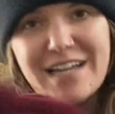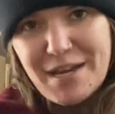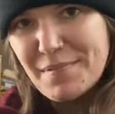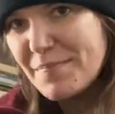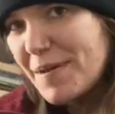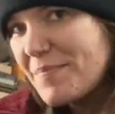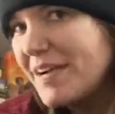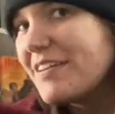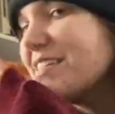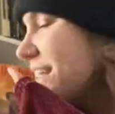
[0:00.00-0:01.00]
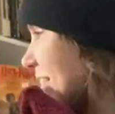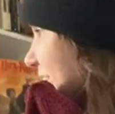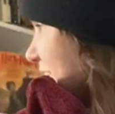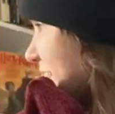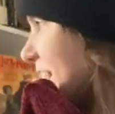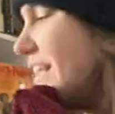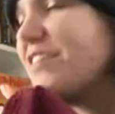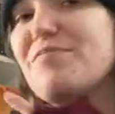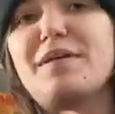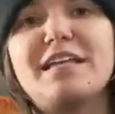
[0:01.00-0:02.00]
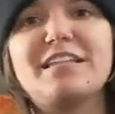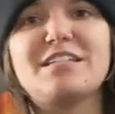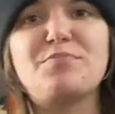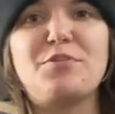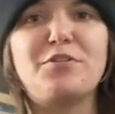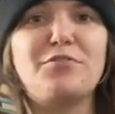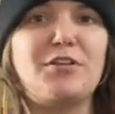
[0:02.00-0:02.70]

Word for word: I'm at my parents' house and they've made this beautiful